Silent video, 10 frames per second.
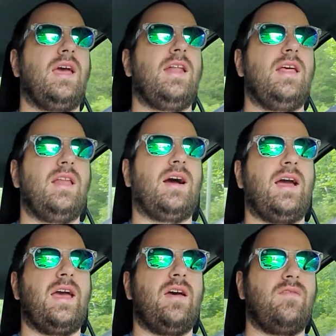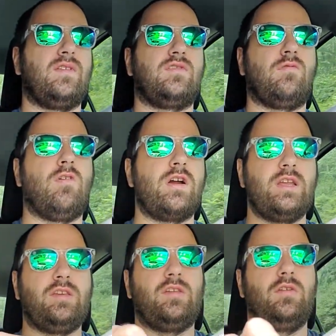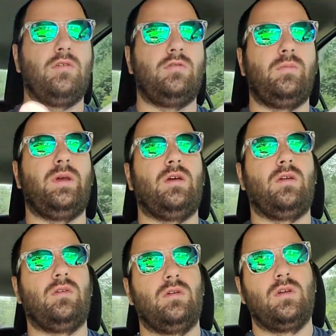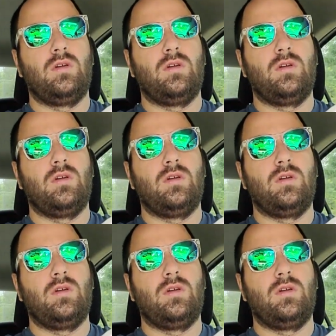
And then I have a 22 mil